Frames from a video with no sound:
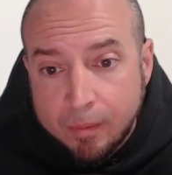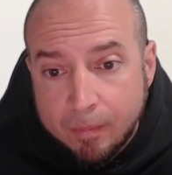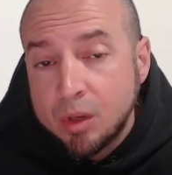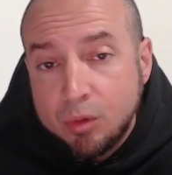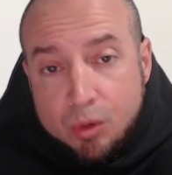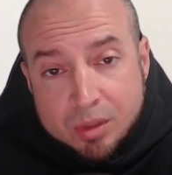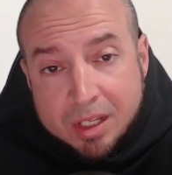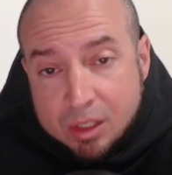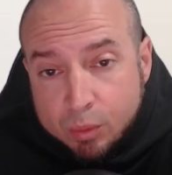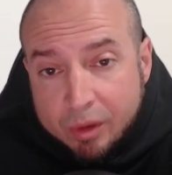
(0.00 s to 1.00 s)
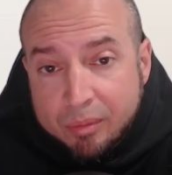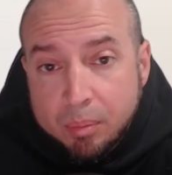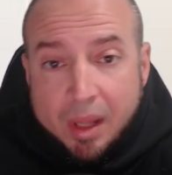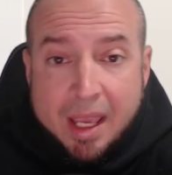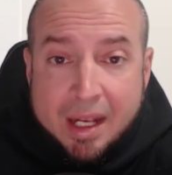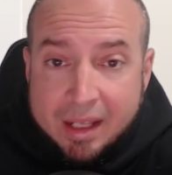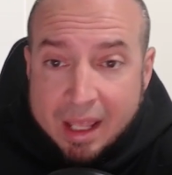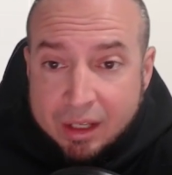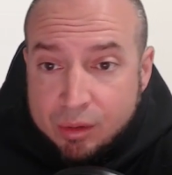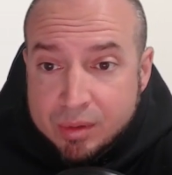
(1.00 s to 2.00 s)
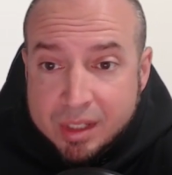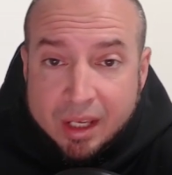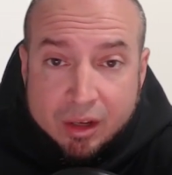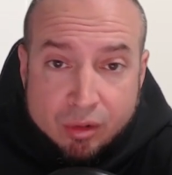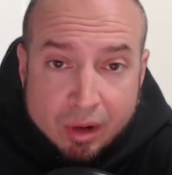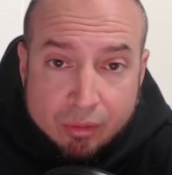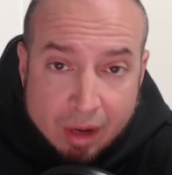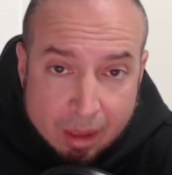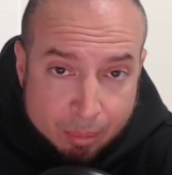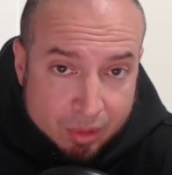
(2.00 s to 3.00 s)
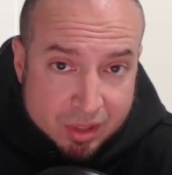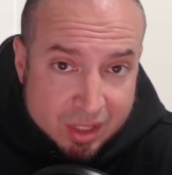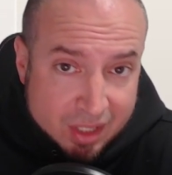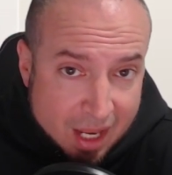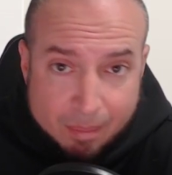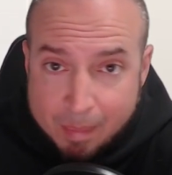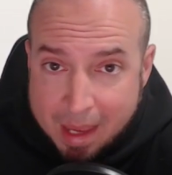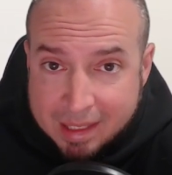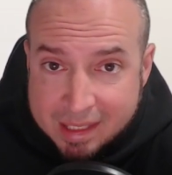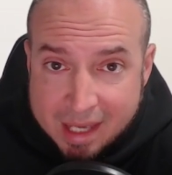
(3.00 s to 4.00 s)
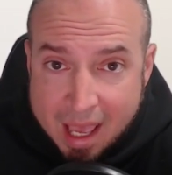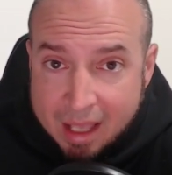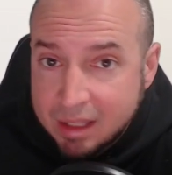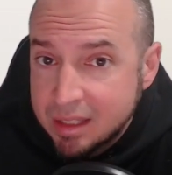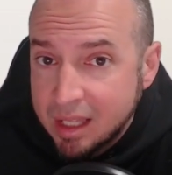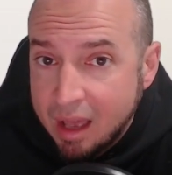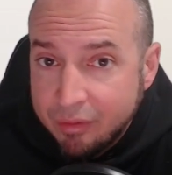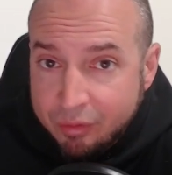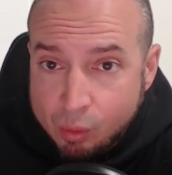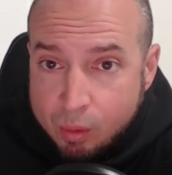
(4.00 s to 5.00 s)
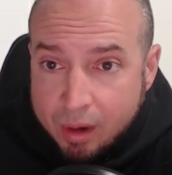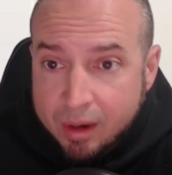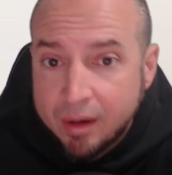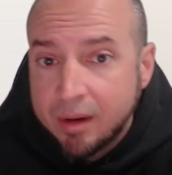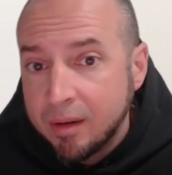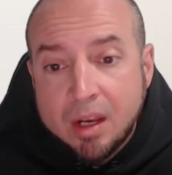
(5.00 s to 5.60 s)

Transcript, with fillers: So using Swift Blade and then using a crit rate percent main stat in slot 4.